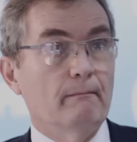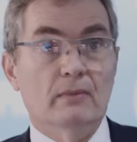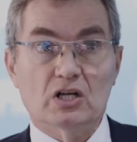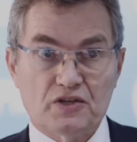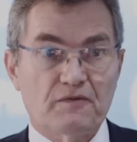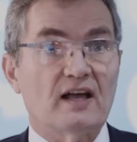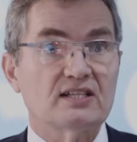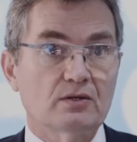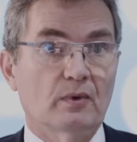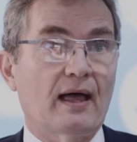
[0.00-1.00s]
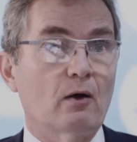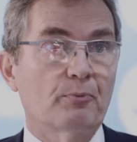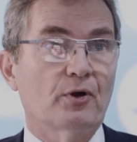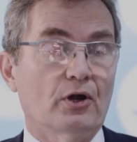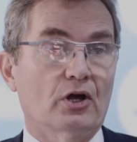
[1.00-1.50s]
much faster with
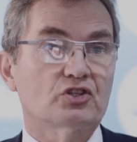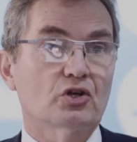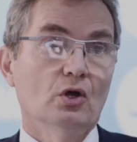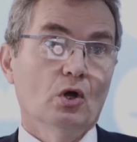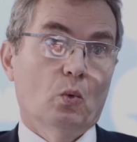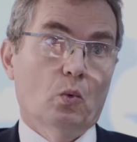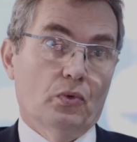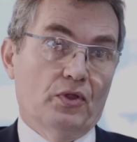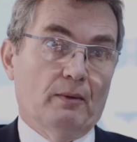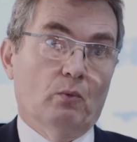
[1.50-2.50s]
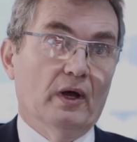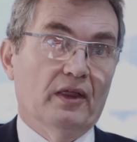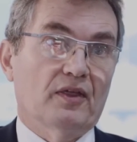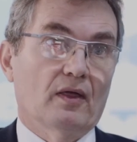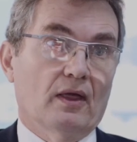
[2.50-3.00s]
our product than
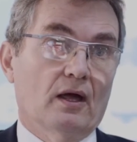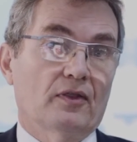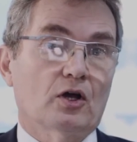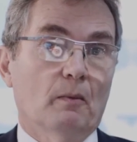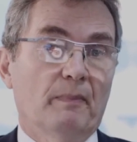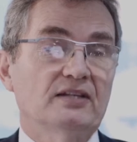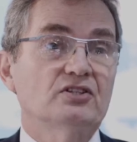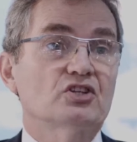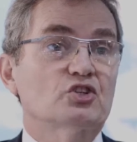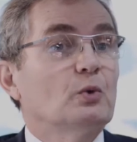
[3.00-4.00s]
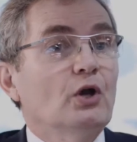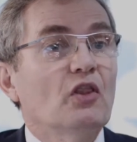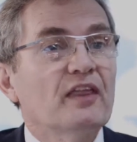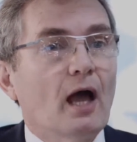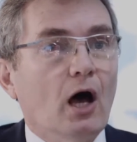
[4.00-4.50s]
with the competitors. We're
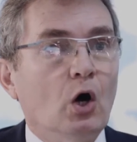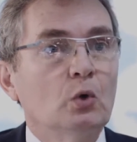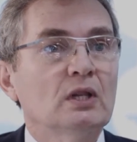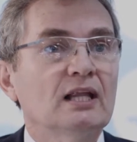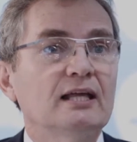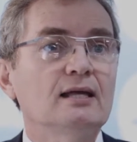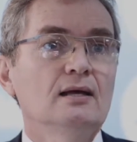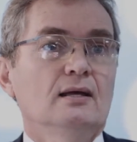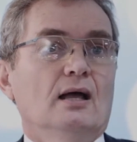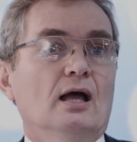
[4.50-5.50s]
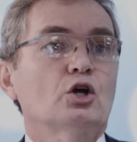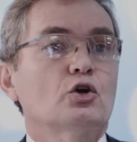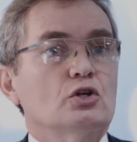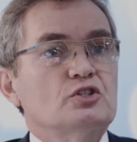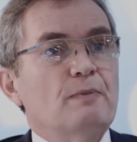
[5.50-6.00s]
not the only
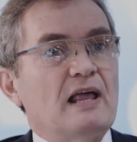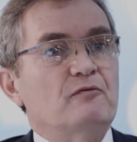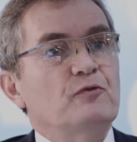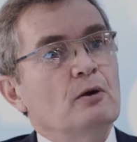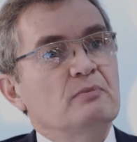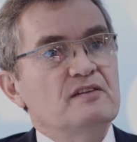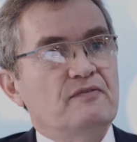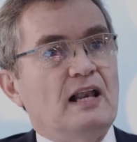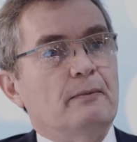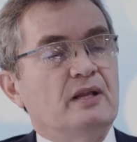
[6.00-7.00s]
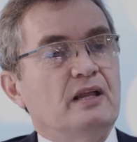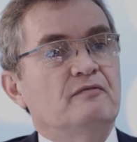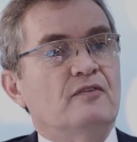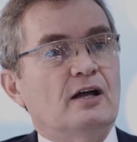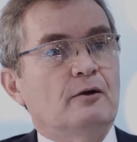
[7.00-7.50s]
cross-platform development
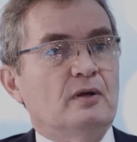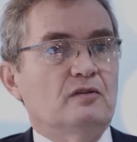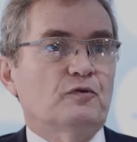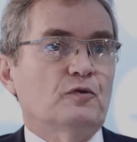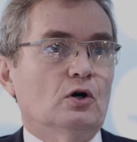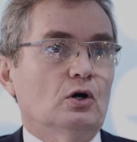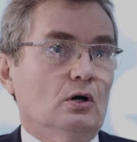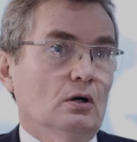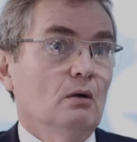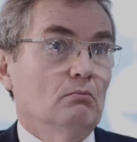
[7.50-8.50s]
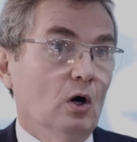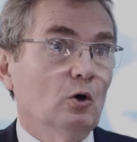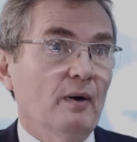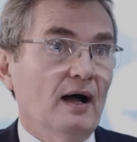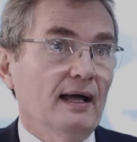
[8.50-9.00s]
environment for
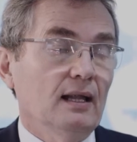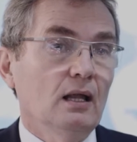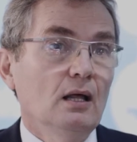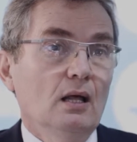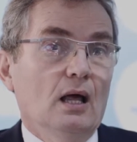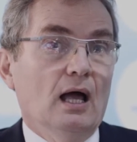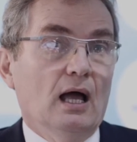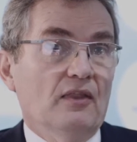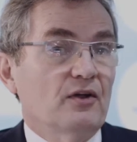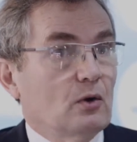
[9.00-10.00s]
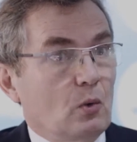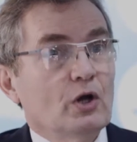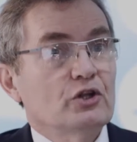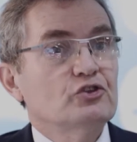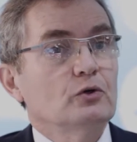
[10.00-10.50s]
mobile. There are
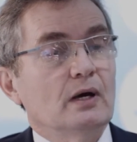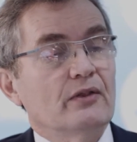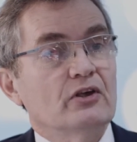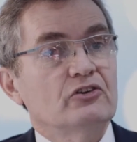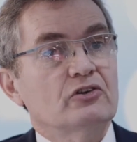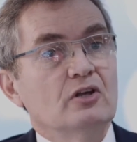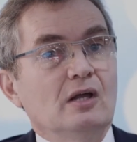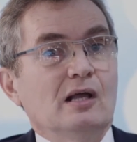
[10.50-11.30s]
1 or 2 others,